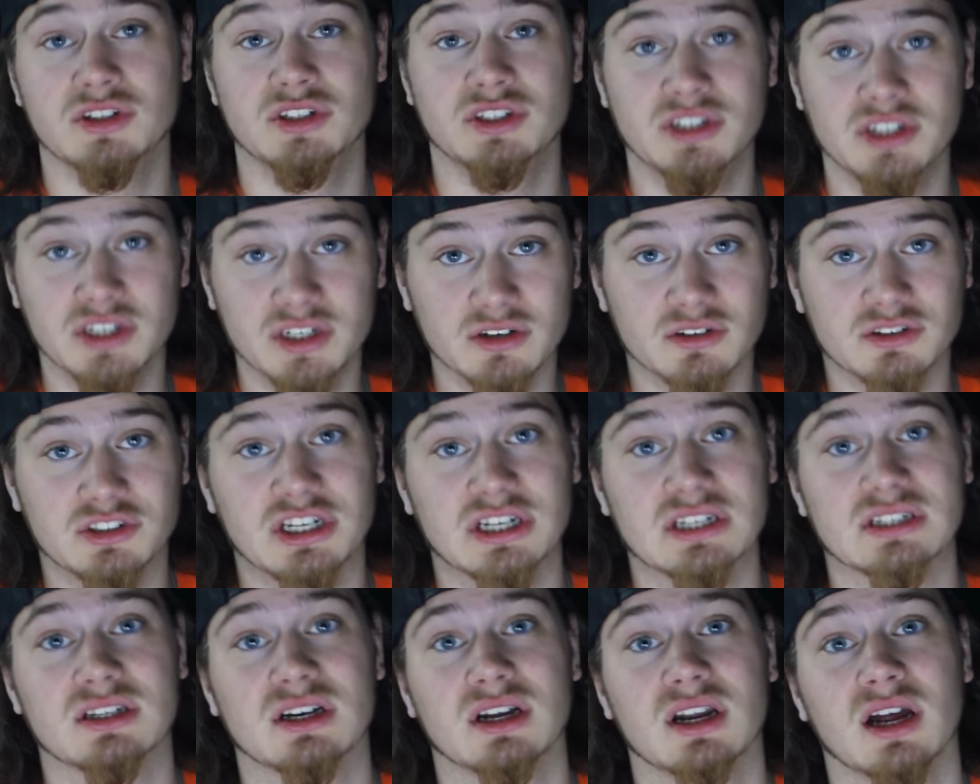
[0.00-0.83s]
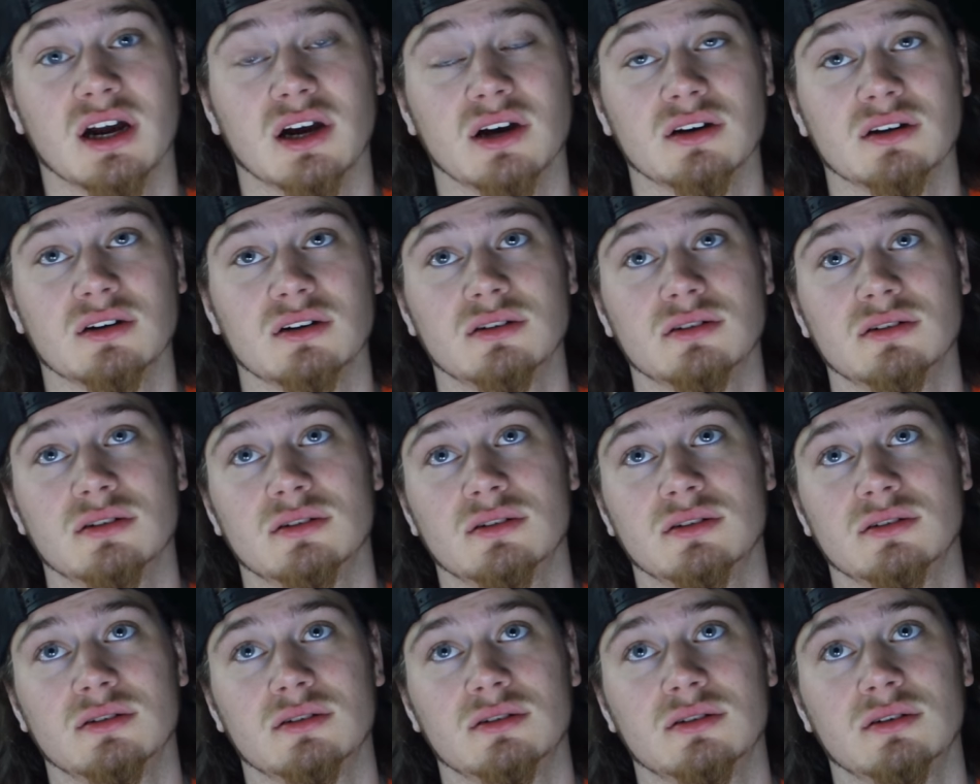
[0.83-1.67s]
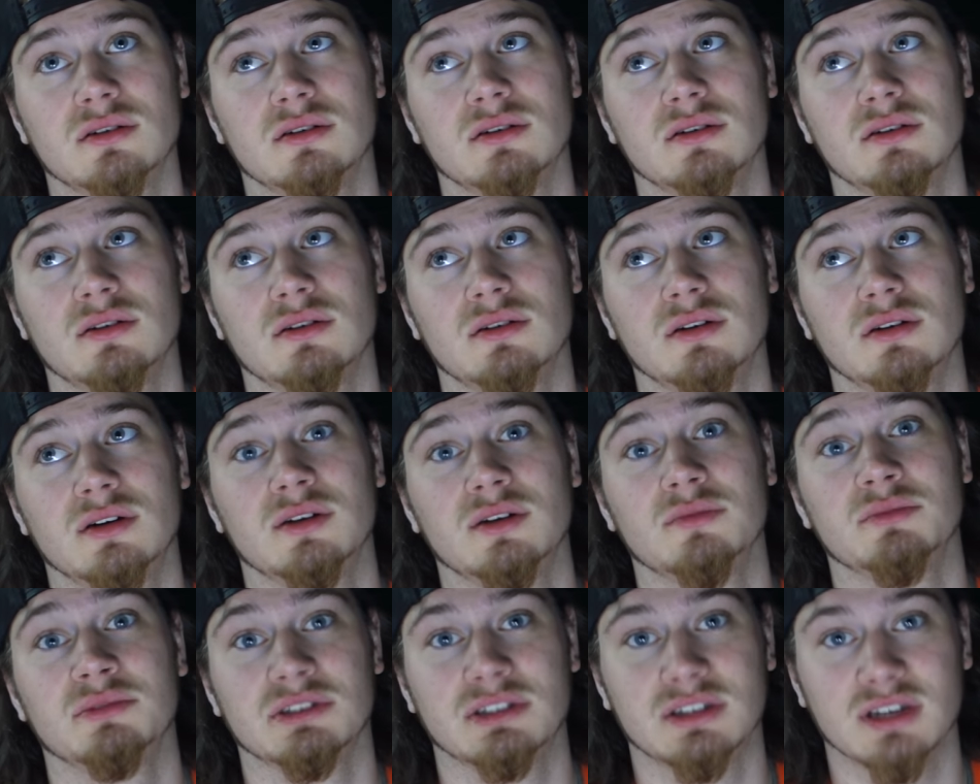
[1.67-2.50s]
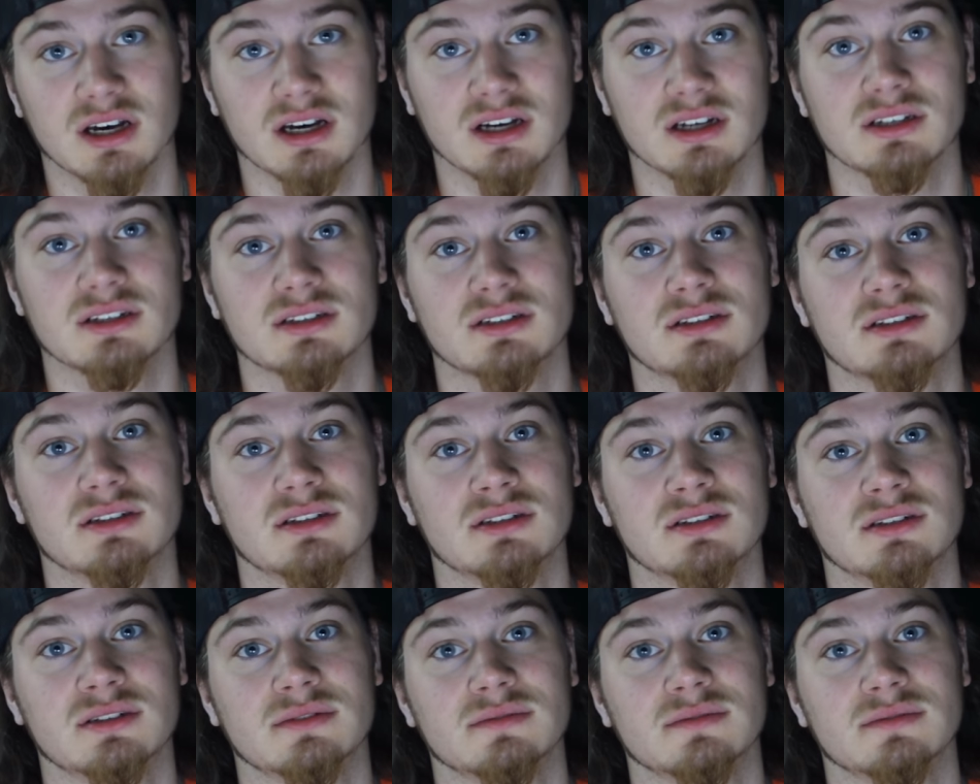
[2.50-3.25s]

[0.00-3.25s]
you go check that out because